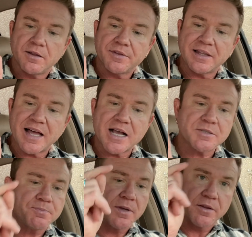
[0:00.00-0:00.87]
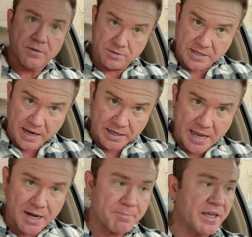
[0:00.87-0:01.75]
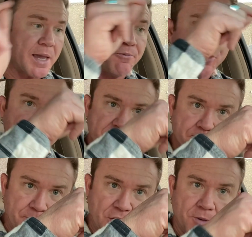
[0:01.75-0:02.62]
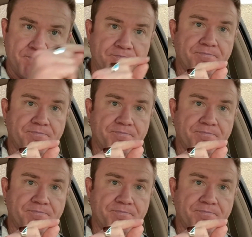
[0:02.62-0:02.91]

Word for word: The last, second Adam became first, boom.